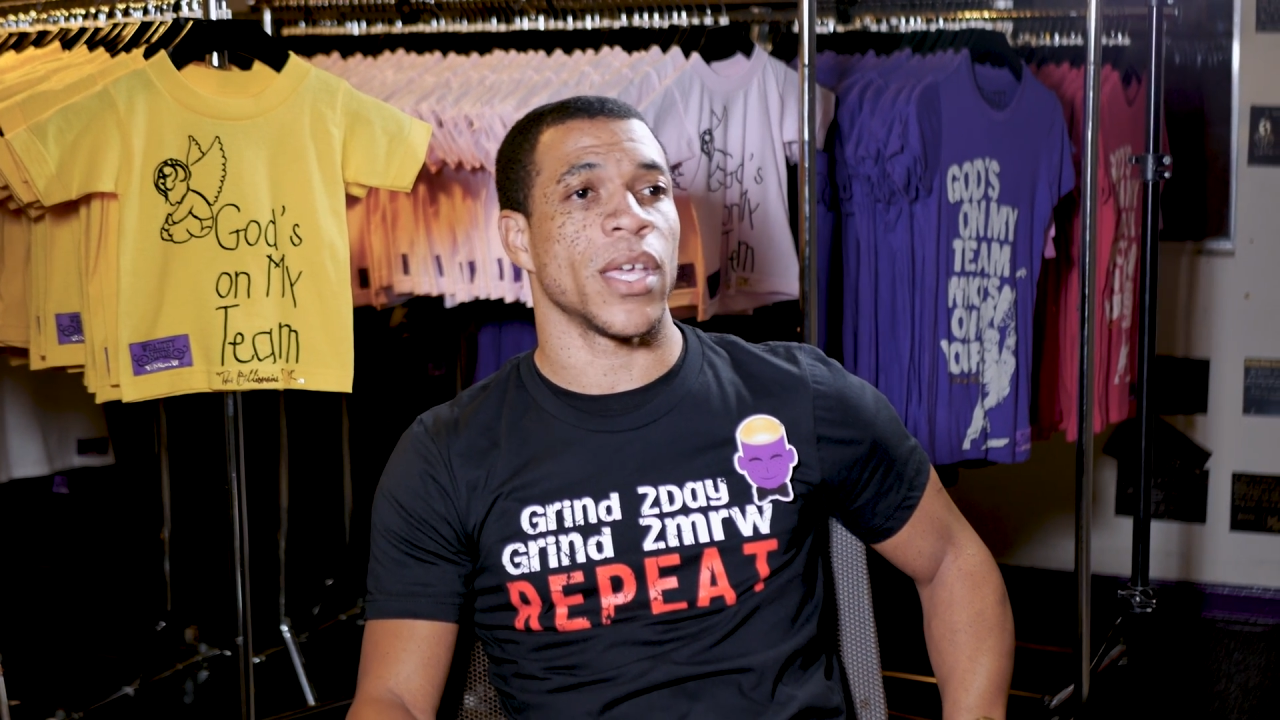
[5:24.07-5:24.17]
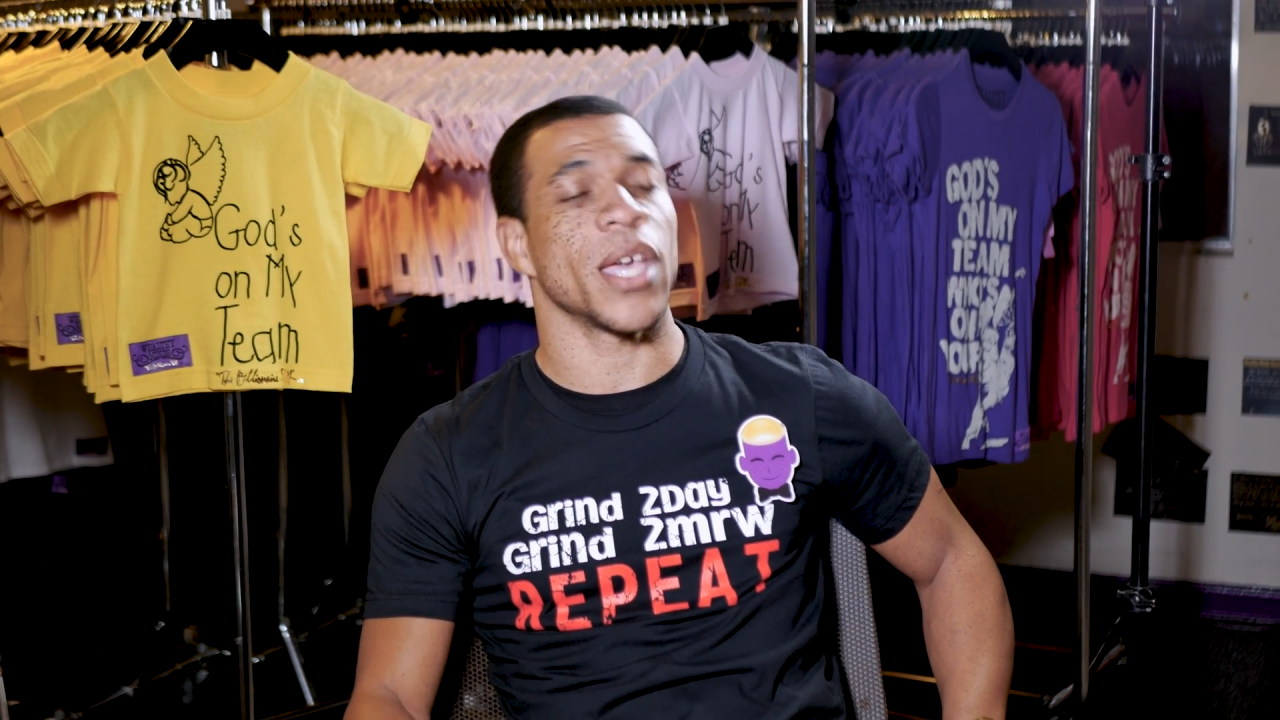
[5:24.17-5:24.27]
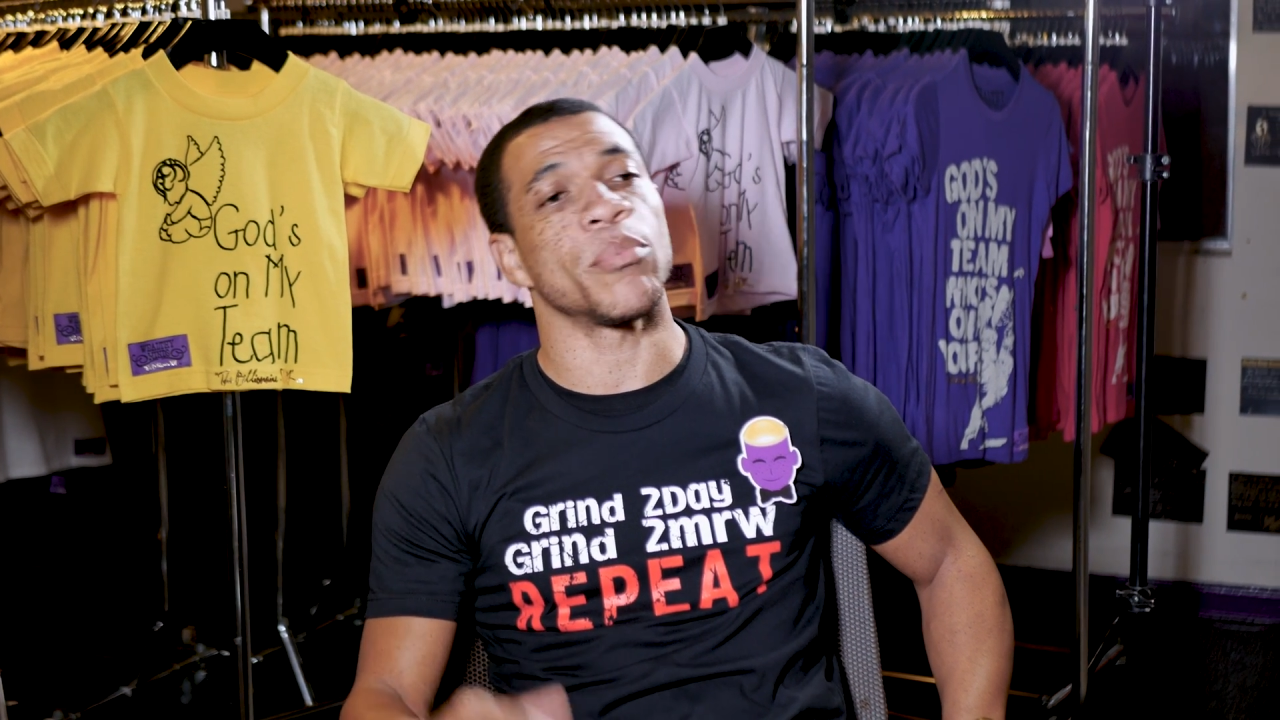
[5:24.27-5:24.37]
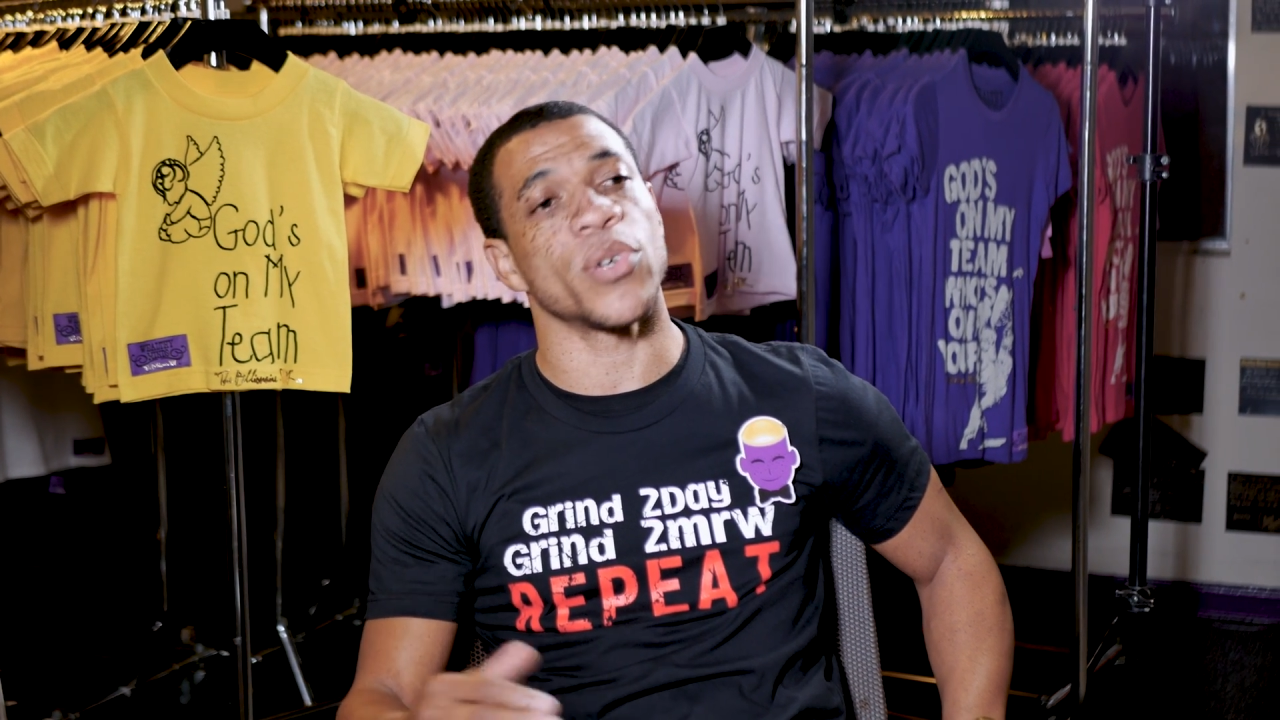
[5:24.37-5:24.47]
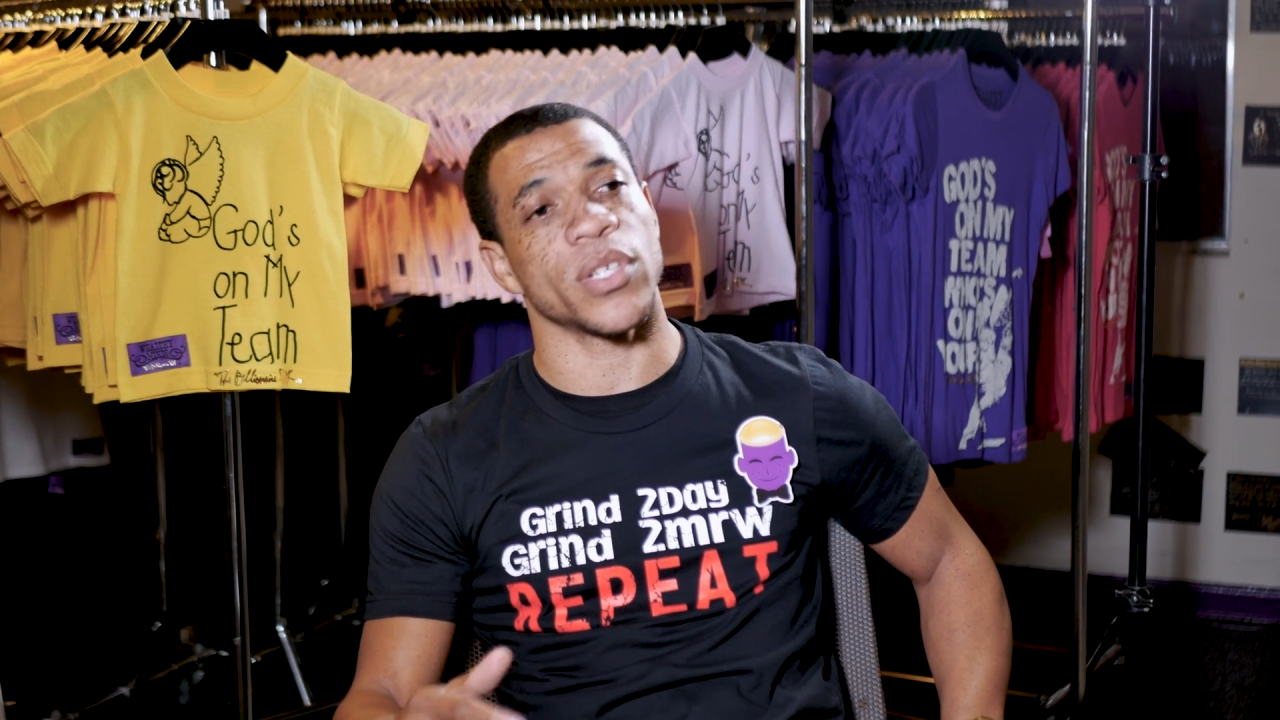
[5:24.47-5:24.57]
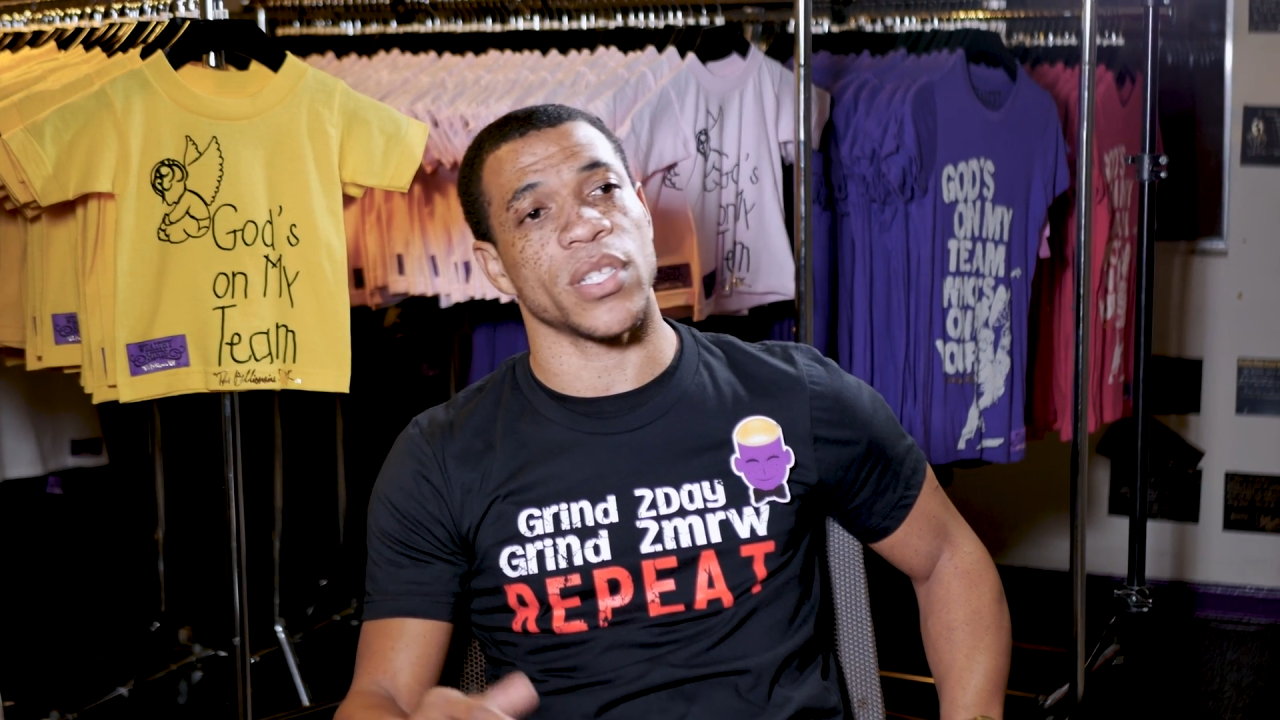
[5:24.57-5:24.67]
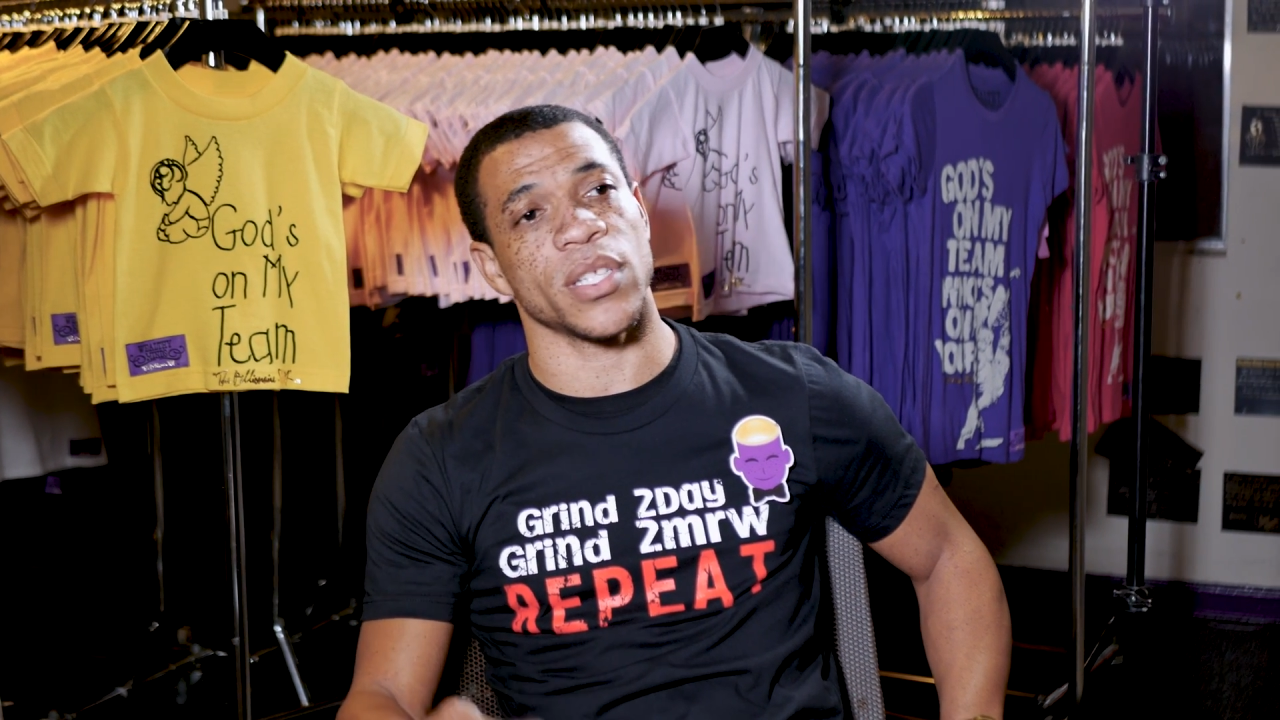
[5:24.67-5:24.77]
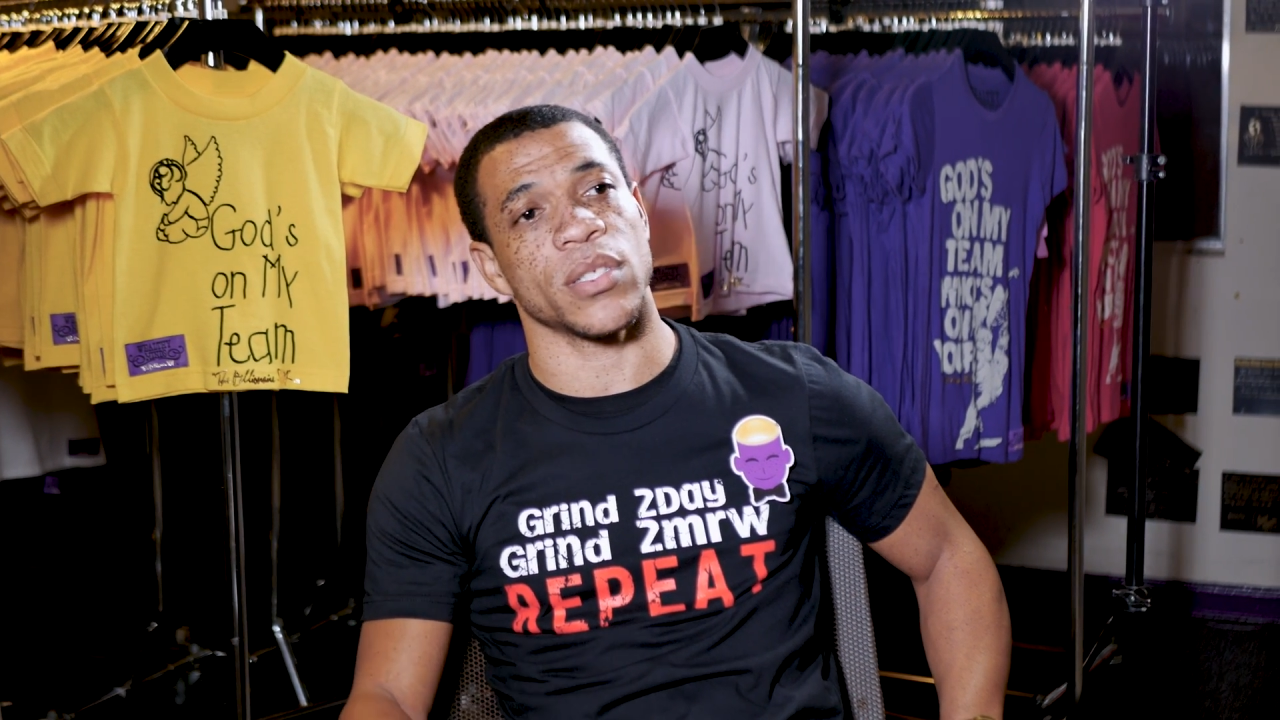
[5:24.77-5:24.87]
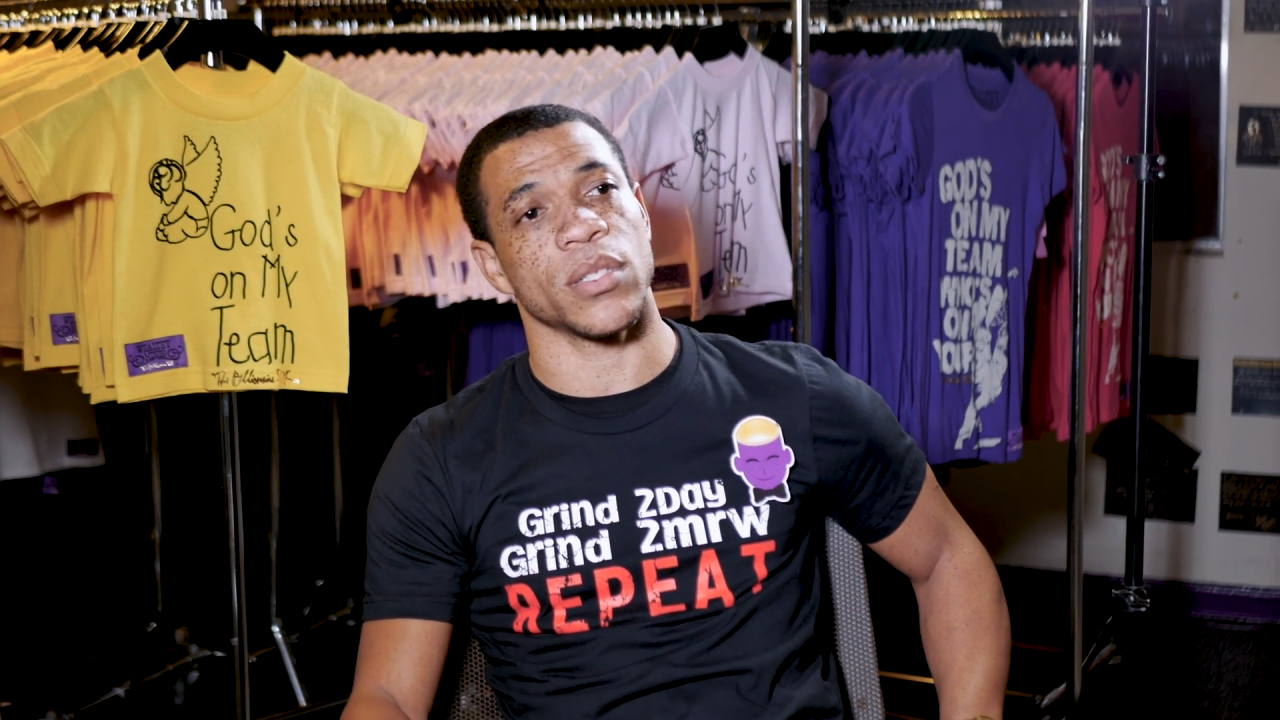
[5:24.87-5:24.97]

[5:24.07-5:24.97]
and put it into,